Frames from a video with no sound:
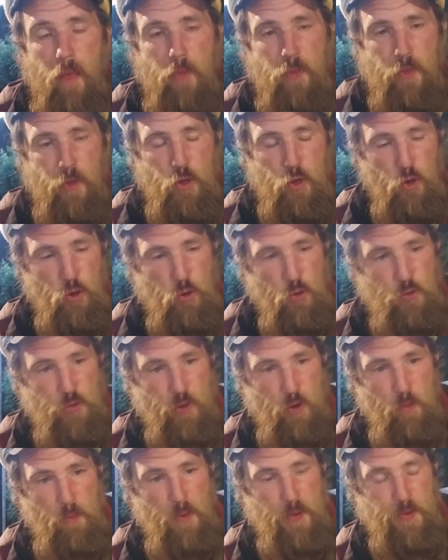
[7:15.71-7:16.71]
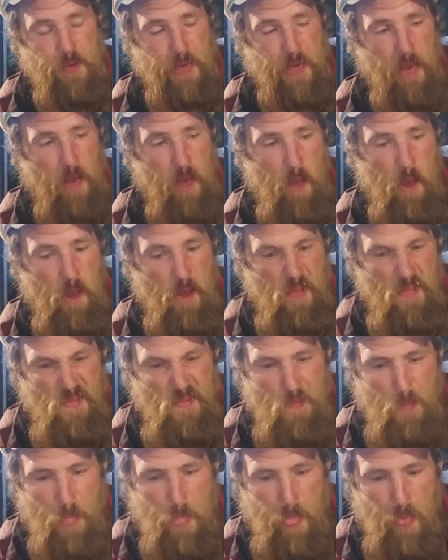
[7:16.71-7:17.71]
The girls that are missing,
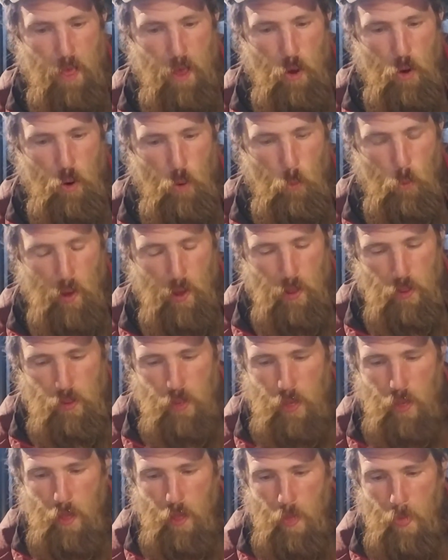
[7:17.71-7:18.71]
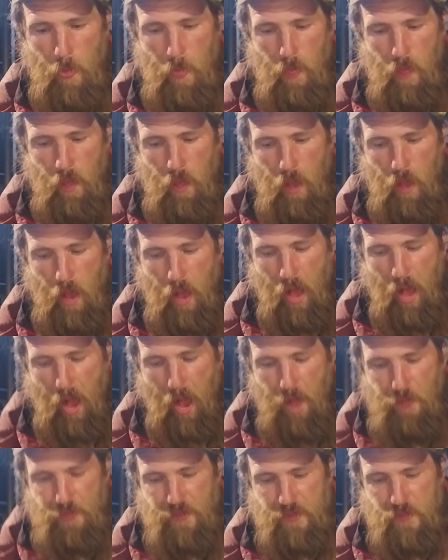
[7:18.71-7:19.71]
well,
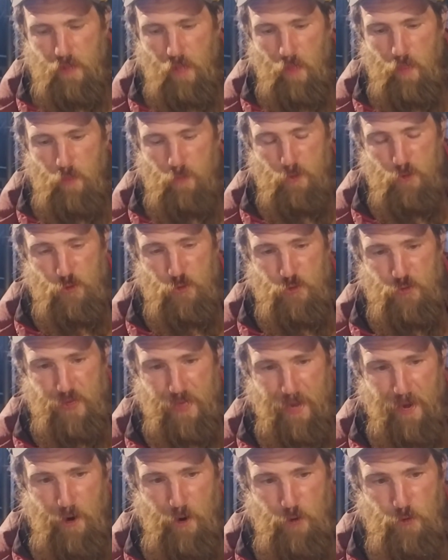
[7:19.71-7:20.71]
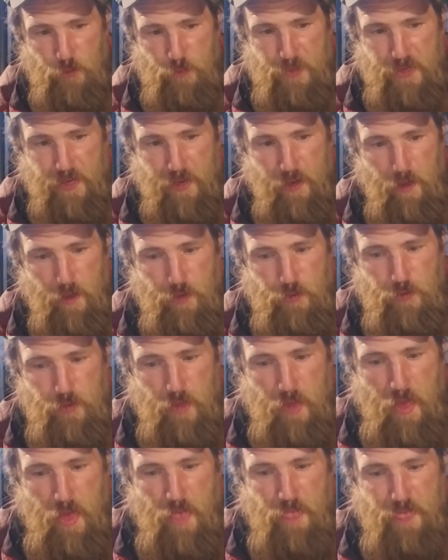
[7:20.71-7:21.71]
I think a lot of them are just scared because
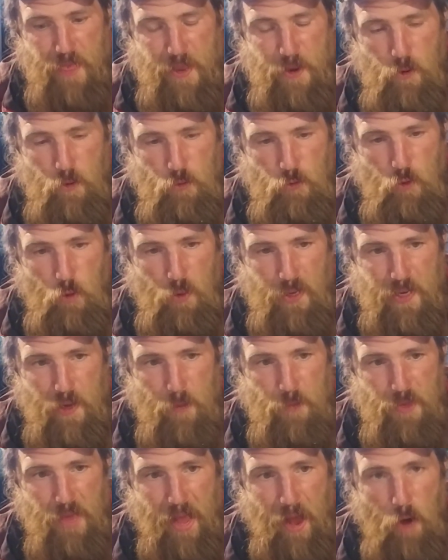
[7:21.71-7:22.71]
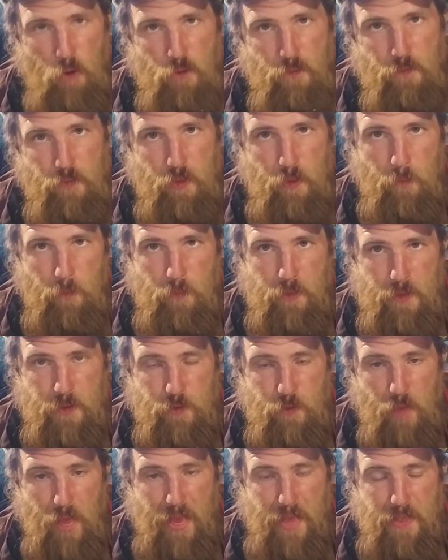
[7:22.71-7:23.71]
they don't know what comes out of them, because
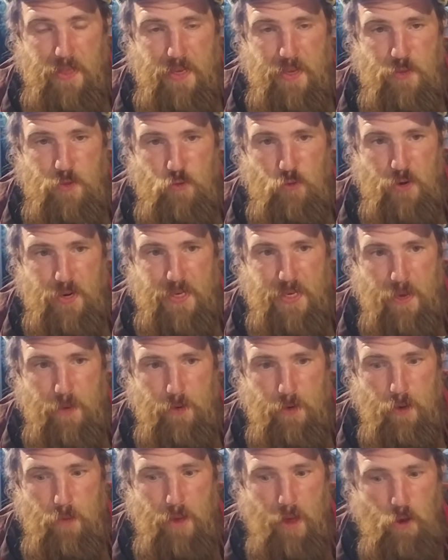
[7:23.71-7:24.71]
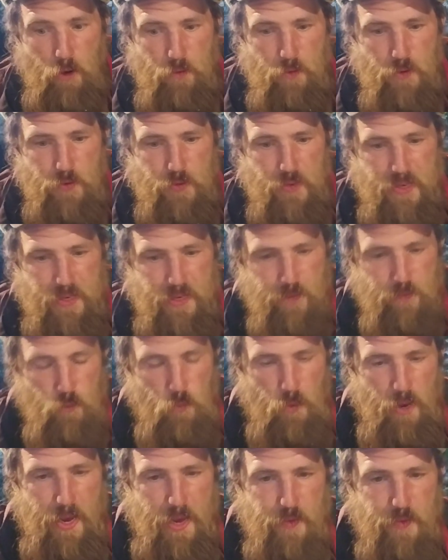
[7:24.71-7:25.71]
aliens try to come out of us in different
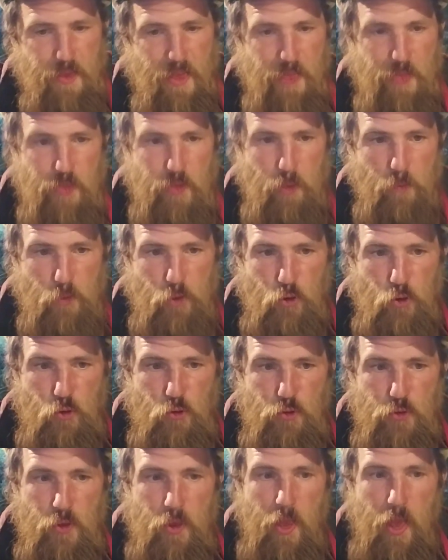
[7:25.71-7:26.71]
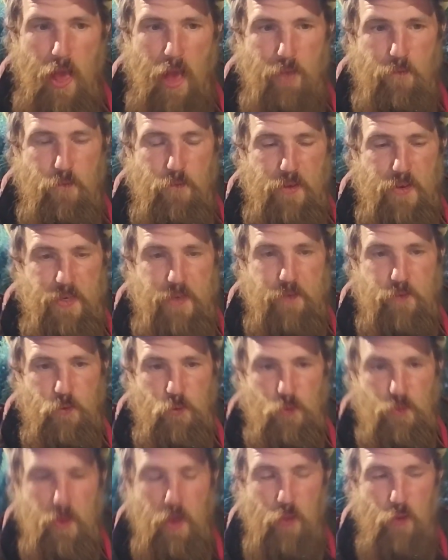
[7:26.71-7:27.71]
ways, and some girls have affinity
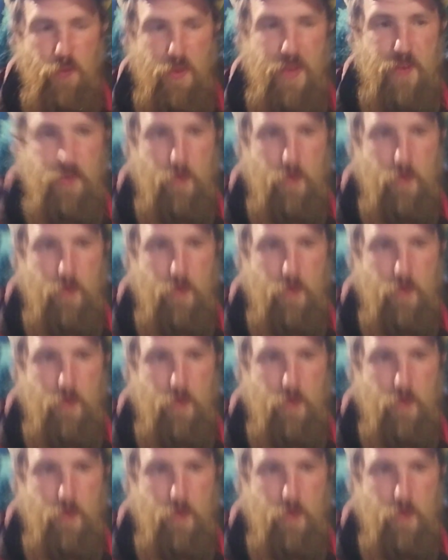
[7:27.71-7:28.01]
towards other things.